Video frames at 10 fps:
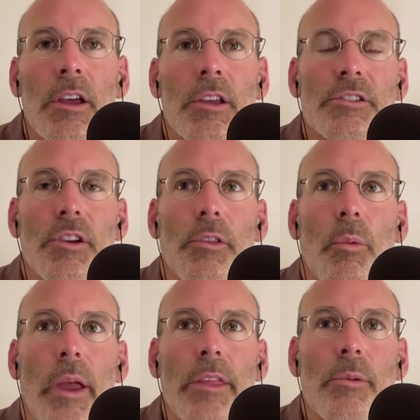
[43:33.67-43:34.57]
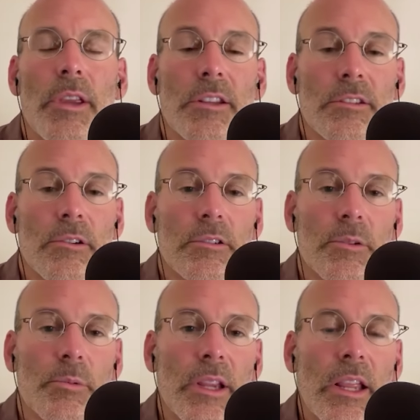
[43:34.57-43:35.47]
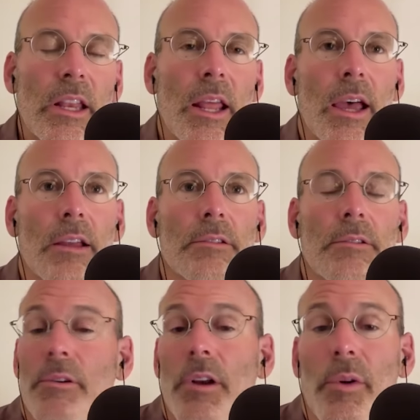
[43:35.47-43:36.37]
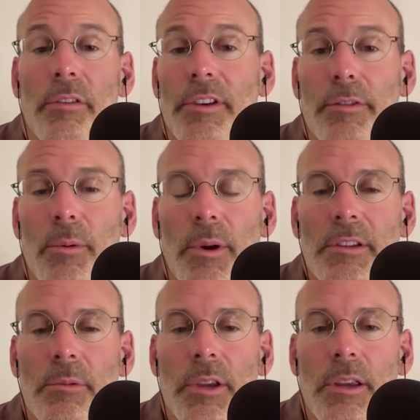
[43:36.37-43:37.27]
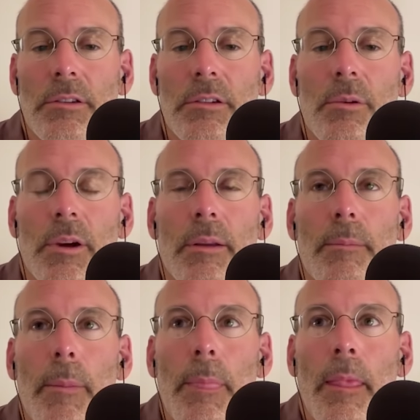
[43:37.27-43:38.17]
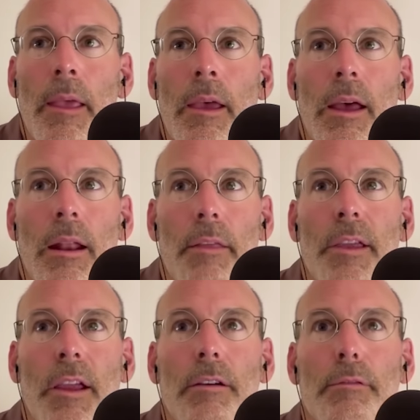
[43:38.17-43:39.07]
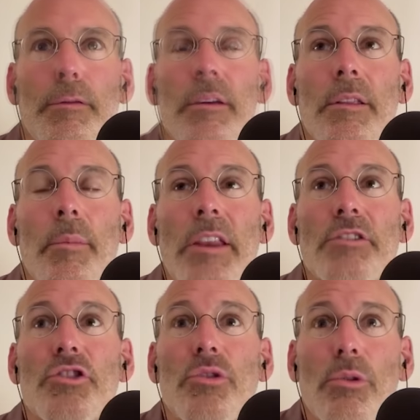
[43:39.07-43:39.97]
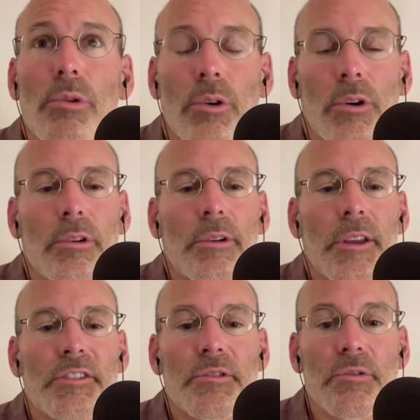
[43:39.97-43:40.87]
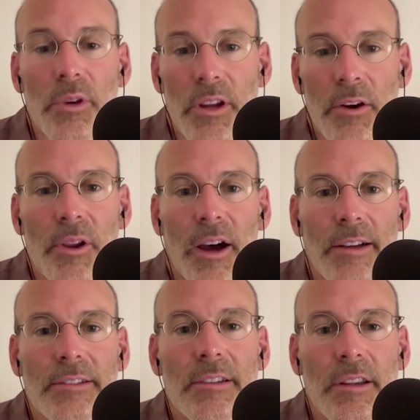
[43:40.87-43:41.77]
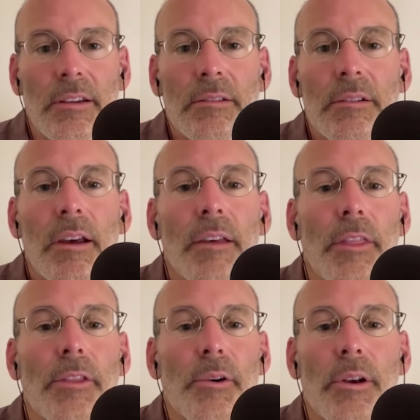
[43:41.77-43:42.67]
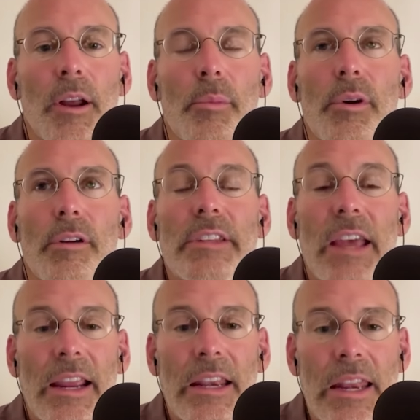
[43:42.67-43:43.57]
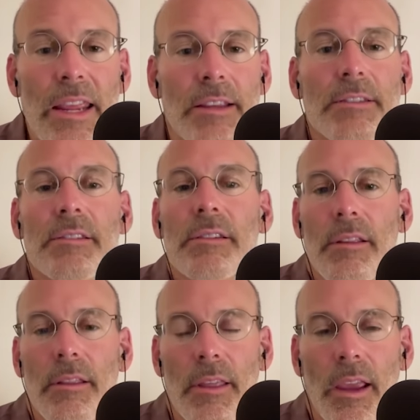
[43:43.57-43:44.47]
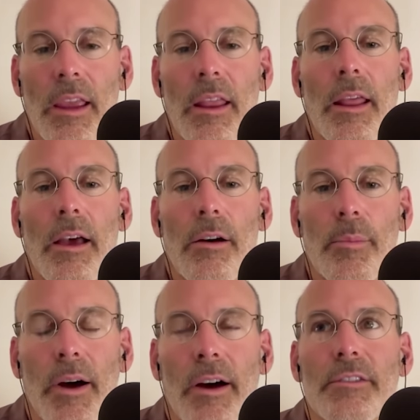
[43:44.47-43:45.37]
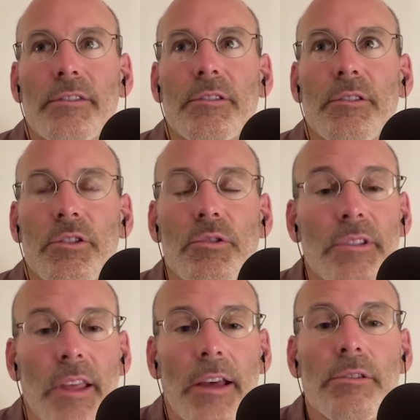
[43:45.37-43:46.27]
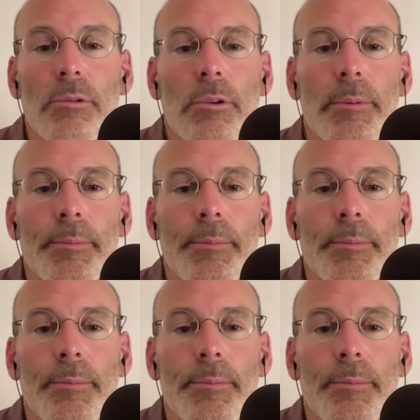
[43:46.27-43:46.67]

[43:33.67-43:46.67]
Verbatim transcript: So the way that we can start to reconnect, there are a number of different ways that we can do it. And I think of the main tool is through curiosity. And then there are a number of techniques that can help us use that tool.